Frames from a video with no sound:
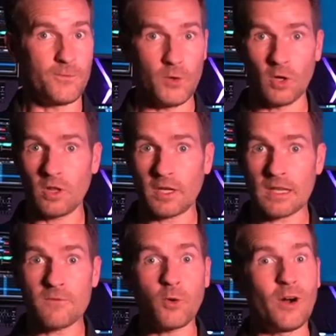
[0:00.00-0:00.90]
you're
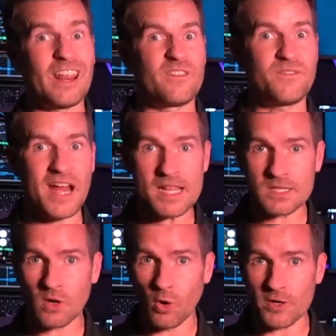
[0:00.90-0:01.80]
looking for an
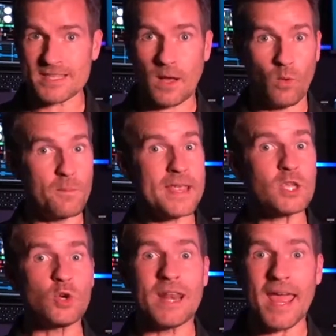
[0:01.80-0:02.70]
advanced course that will make
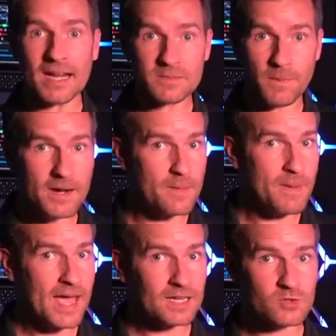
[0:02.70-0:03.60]
you an expert at
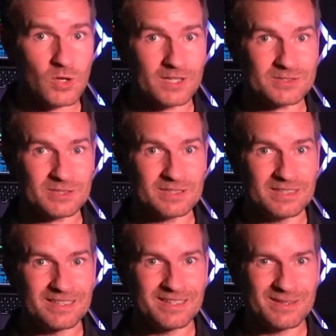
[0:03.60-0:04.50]
Packet Tracer,
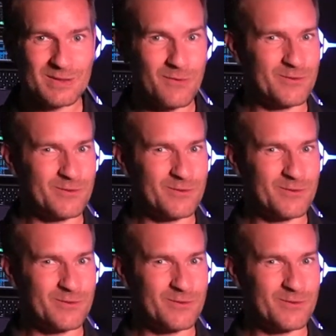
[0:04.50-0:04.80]
you've